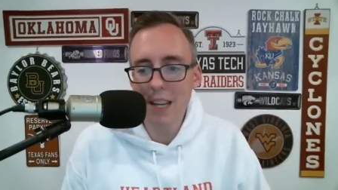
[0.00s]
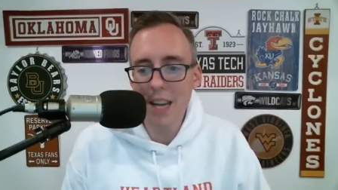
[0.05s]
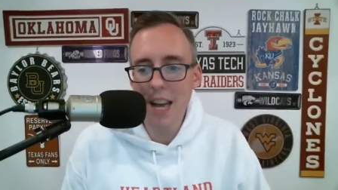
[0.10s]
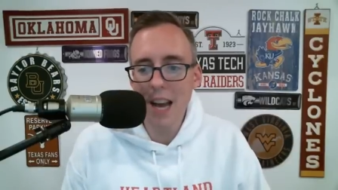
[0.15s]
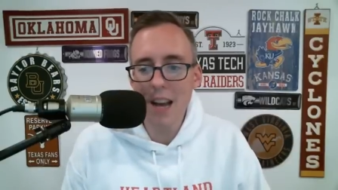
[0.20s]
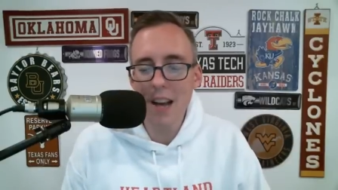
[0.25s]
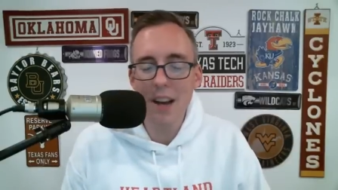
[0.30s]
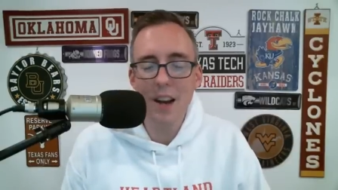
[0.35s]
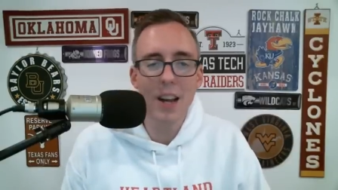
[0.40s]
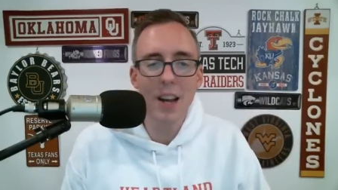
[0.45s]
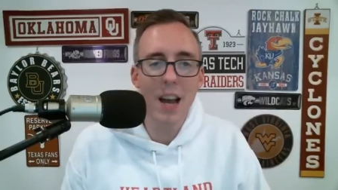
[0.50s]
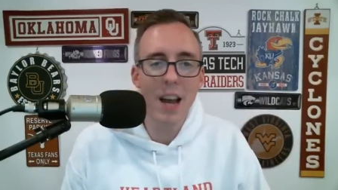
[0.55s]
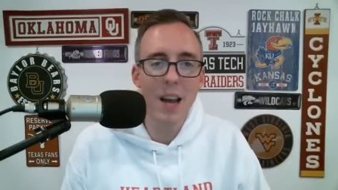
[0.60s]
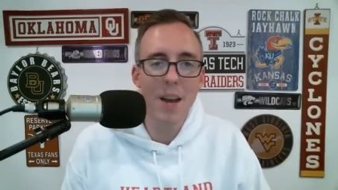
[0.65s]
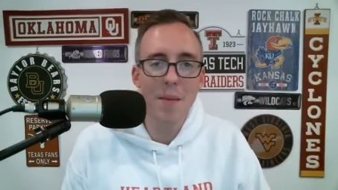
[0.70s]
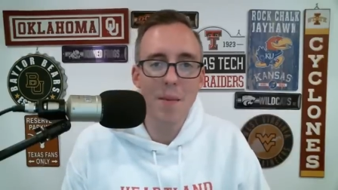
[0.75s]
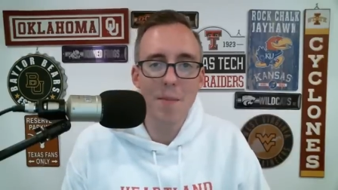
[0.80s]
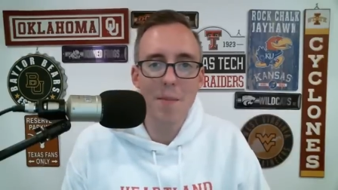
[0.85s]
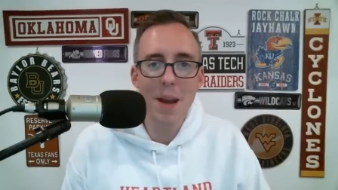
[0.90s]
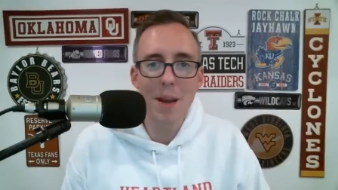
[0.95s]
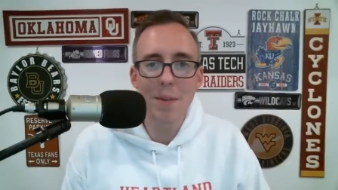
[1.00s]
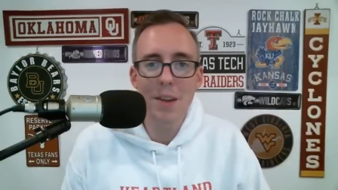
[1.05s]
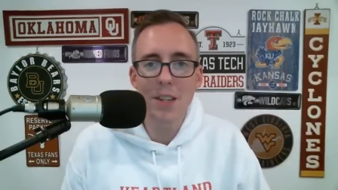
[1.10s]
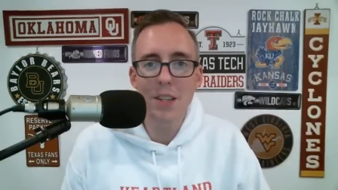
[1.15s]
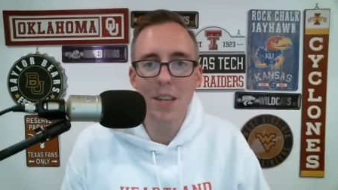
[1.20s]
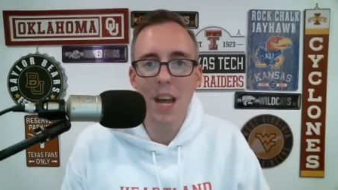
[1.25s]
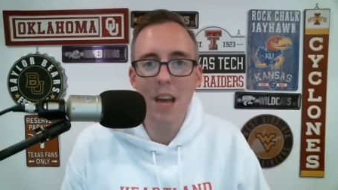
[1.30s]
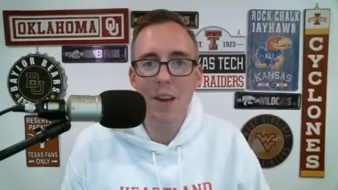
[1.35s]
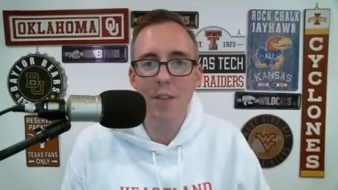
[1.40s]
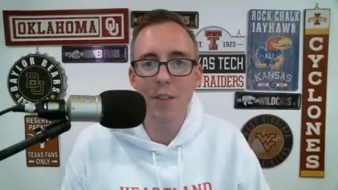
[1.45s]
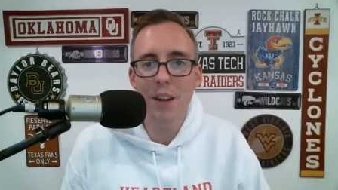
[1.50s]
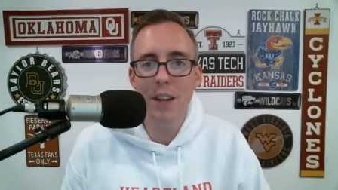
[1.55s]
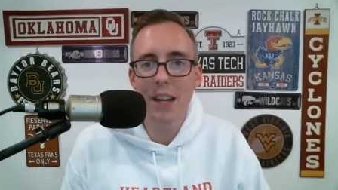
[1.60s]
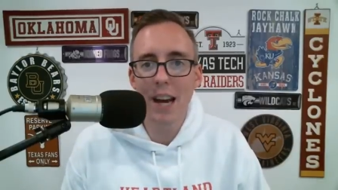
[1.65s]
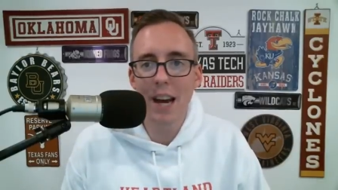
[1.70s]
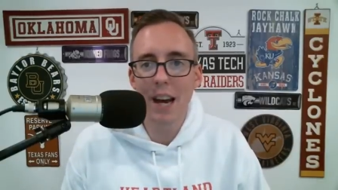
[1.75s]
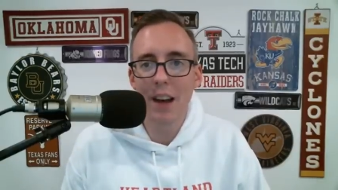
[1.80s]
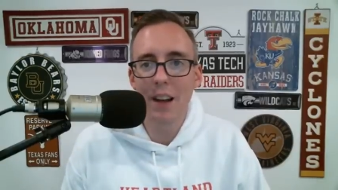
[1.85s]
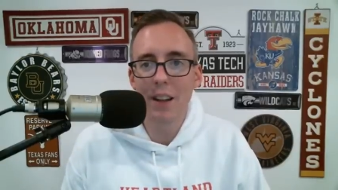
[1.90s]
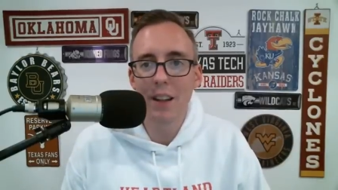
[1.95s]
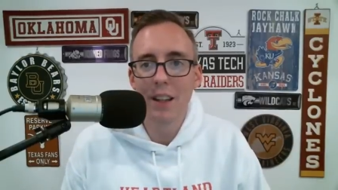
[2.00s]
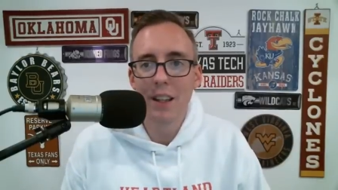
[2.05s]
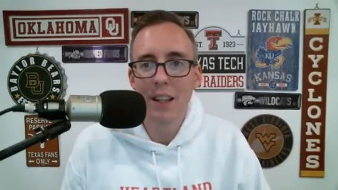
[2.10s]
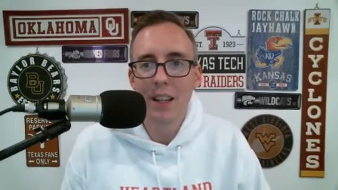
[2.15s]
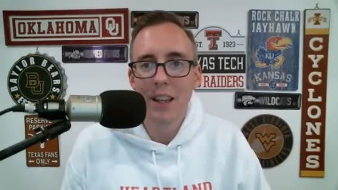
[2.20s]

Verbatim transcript: Yeah, okay, maybe Stanford Cal.